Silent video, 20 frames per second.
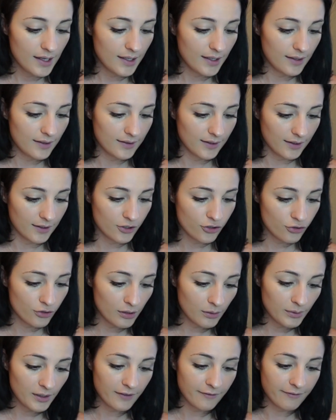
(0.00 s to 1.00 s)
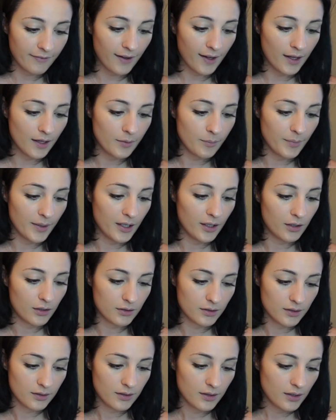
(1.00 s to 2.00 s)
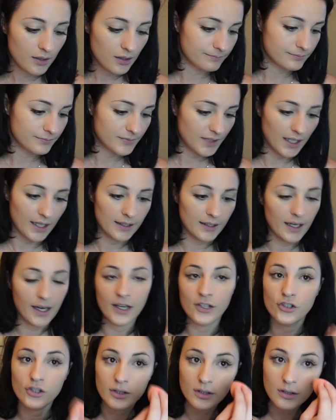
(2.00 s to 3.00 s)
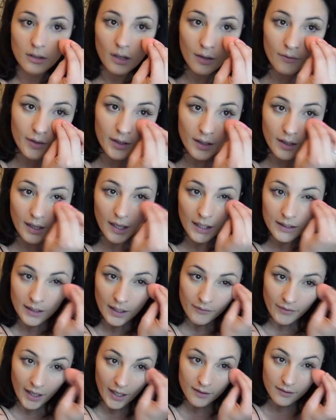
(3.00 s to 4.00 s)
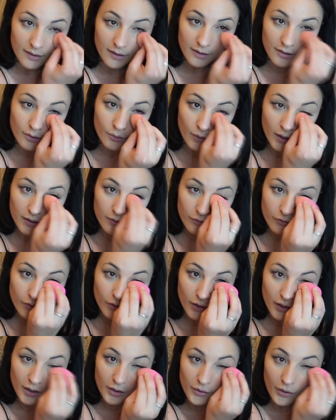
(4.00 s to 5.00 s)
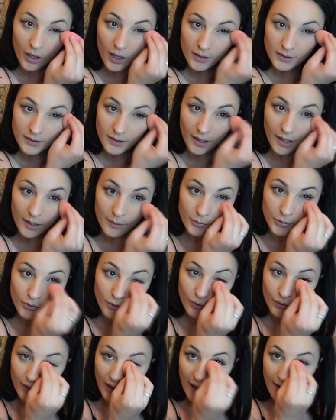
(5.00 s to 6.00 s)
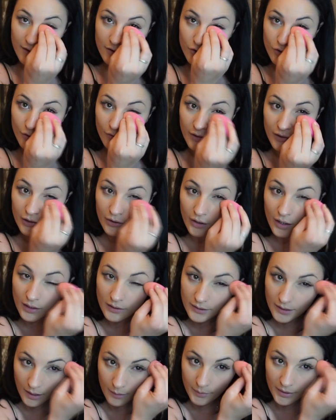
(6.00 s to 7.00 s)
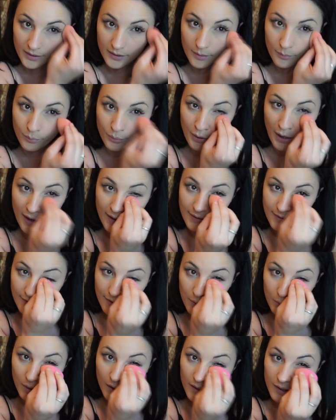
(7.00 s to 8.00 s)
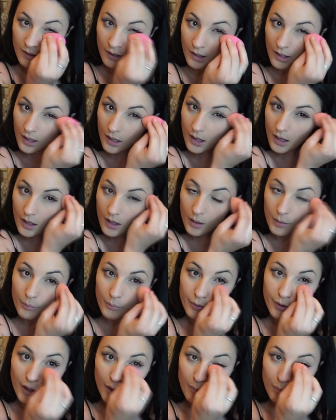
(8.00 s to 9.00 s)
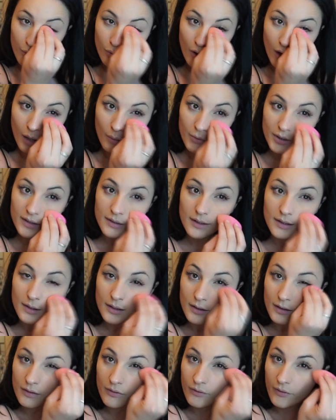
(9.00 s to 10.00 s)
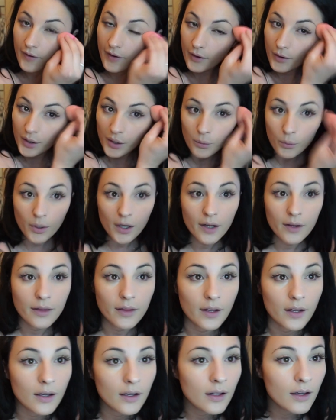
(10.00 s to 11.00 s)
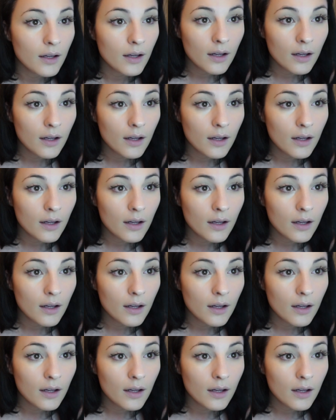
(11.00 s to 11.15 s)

It is extremely fine milled, and I just love it. And I've had this one for a long time, so it lasts you a very long time. It's a pricey one, but I promise it is very worth it.